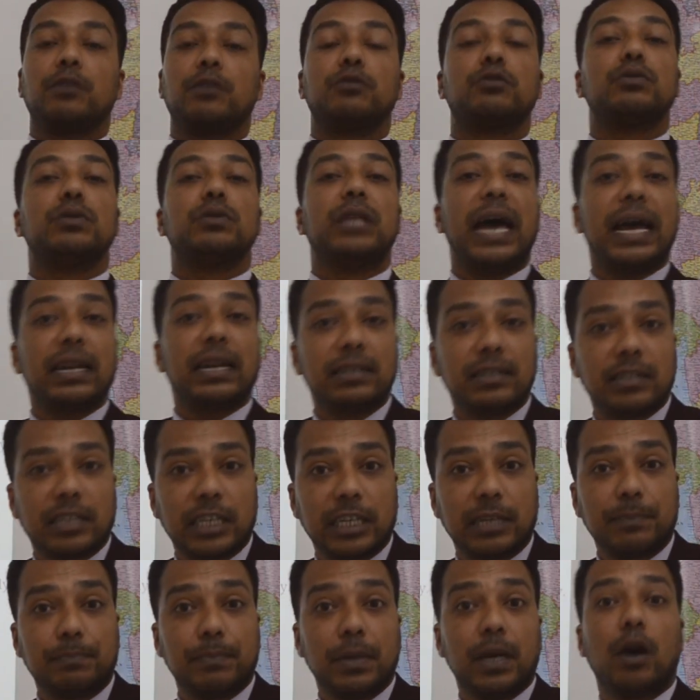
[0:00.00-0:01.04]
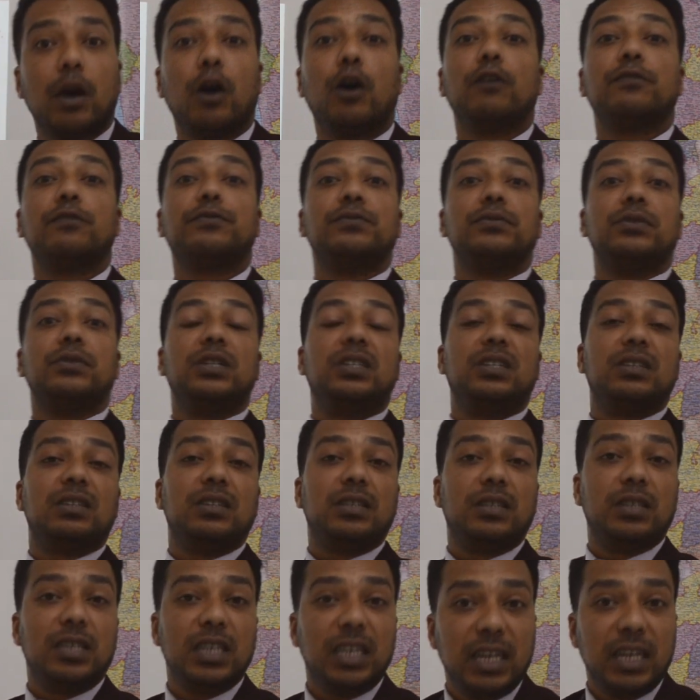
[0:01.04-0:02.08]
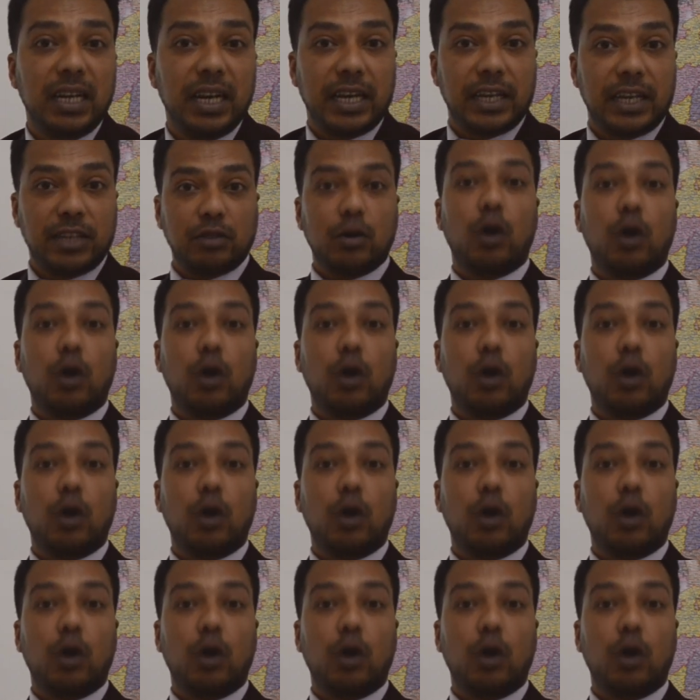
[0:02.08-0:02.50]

So that type of sickness